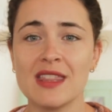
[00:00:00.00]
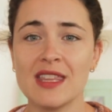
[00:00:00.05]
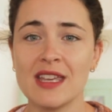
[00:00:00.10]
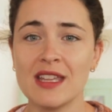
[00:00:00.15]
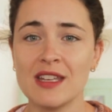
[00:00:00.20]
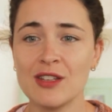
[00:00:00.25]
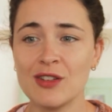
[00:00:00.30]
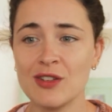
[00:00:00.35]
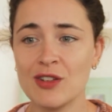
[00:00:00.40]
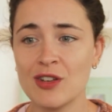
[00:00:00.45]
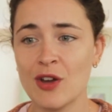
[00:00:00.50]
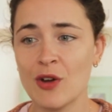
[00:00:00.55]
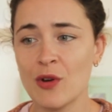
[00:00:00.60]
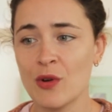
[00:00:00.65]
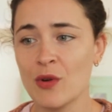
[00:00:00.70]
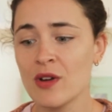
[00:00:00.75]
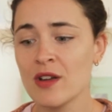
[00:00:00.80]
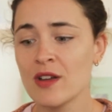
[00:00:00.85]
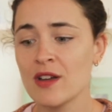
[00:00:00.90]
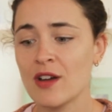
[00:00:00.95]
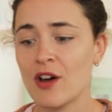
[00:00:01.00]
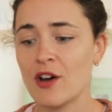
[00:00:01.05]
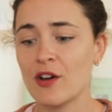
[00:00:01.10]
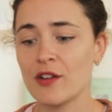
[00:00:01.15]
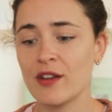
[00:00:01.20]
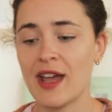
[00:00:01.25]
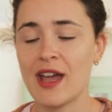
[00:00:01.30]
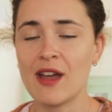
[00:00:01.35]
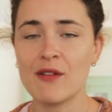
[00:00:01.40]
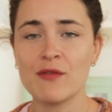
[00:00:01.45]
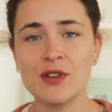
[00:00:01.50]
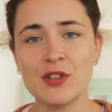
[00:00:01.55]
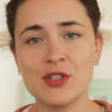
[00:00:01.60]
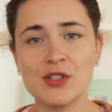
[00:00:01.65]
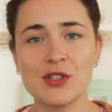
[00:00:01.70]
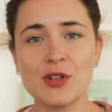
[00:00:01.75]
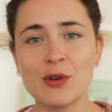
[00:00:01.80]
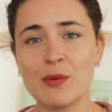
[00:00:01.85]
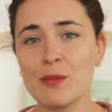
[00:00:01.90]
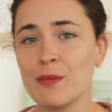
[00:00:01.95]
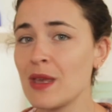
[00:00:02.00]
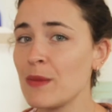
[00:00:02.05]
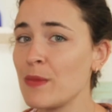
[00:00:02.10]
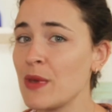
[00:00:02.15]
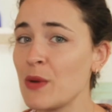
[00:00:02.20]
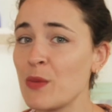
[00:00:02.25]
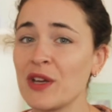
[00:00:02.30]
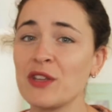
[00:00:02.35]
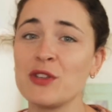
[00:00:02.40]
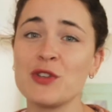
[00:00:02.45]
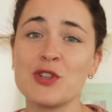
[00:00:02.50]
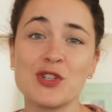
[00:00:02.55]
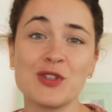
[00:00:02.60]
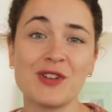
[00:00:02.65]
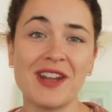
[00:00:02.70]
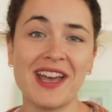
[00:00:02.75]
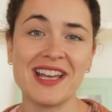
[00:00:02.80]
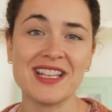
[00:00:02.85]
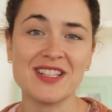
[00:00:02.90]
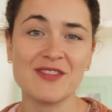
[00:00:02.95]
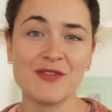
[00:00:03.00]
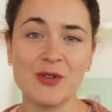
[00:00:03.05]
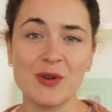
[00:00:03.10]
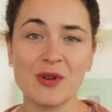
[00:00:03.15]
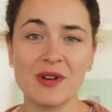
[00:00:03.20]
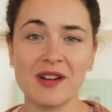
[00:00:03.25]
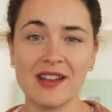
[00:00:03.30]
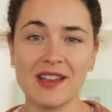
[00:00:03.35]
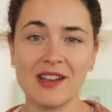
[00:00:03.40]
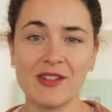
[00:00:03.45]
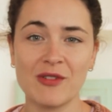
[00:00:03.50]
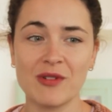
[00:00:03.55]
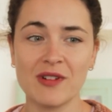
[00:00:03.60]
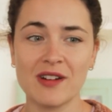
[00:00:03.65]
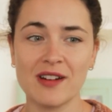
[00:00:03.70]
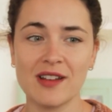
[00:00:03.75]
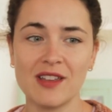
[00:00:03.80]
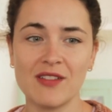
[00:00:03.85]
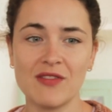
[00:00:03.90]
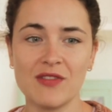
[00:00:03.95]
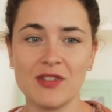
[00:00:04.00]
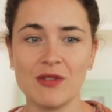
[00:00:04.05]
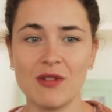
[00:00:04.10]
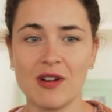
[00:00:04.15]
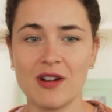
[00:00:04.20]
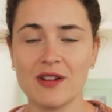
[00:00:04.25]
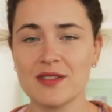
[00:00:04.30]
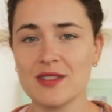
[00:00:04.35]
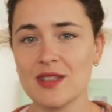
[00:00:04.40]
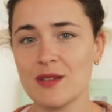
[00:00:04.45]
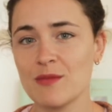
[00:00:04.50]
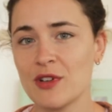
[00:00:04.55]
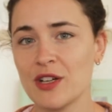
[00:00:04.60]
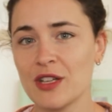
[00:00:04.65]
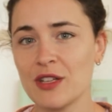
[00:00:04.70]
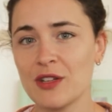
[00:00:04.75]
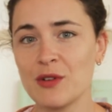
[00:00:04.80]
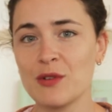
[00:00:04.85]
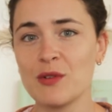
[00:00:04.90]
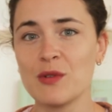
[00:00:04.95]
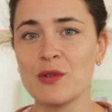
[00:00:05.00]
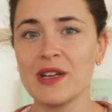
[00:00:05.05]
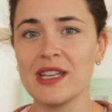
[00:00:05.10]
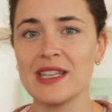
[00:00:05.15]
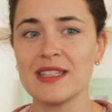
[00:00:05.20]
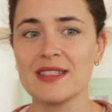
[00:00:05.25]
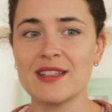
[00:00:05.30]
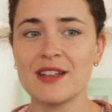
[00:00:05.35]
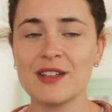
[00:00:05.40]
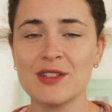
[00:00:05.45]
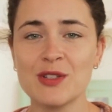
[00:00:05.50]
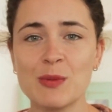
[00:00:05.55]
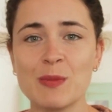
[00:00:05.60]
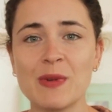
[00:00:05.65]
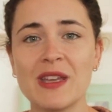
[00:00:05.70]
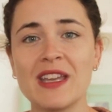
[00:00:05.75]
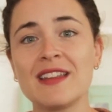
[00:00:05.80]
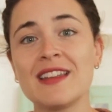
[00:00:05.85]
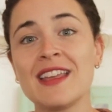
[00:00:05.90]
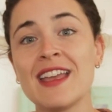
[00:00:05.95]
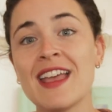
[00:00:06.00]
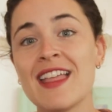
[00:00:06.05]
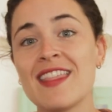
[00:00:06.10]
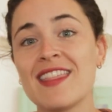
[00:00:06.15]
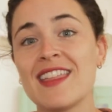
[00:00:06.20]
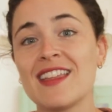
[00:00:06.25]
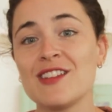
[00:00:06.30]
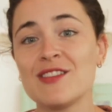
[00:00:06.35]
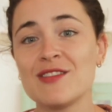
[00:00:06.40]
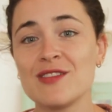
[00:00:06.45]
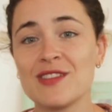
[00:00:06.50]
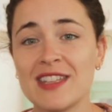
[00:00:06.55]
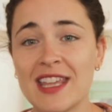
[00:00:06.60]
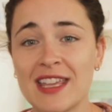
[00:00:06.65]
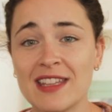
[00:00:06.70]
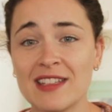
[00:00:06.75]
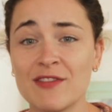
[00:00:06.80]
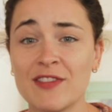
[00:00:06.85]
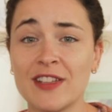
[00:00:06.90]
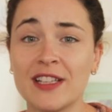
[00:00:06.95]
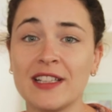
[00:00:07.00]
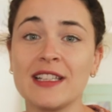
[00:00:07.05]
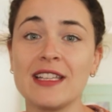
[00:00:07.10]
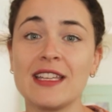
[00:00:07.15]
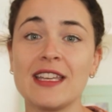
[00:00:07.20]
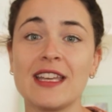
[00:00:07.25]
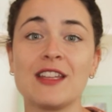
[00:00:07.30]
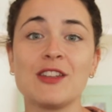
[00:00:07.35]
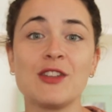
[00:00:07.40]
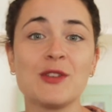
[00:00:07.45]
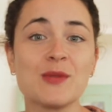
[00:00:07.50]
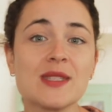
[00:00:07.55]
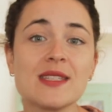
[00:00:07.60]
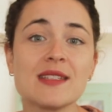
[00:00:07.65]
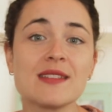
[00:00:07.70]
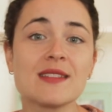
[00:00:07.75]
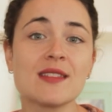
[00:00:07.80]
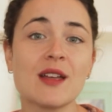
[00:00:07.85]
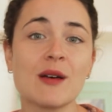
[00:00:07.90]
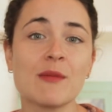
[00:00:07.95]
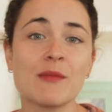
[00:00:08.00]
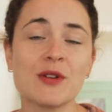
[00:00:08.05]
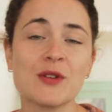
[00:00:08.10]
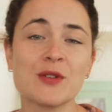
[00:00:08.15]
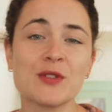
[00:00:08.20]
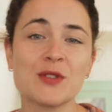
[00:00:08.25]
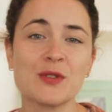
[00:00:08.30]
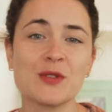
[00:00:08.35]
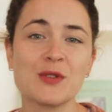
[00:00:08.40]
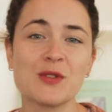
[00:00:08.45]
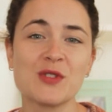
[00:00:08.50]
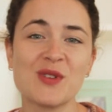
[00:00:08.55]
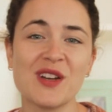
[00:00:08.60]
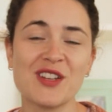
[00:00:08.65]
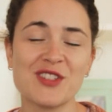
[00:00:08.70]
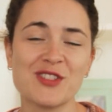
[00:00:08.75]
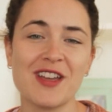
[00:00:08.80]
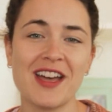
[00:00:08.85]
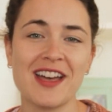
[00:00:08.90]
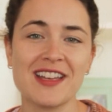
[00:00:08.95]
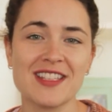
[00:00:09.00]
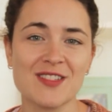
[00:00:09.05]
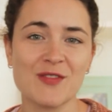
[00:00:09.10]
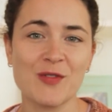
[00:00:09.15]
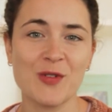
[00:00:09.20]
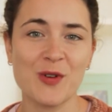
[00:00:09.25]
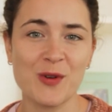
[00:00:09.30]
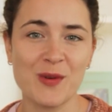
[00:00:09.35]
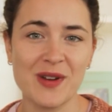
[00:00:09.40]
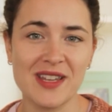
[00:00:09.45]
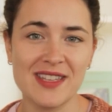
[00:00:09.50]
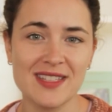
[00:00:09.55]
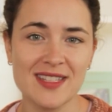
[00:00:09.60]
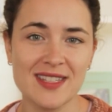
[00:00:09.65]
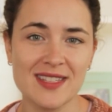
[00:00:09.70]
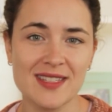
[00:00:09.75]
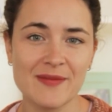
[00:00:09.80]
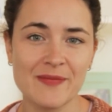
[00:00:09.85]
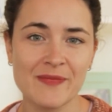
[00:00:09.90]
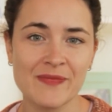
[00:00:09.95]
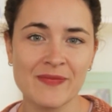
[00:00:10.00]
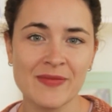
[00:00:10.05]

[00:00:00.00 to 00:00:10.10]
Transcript: Then you know on average, you know, maybe what you should ask for, or if you are someone who is underpaid, then you definitely can use these numbers to try to ask for a raise.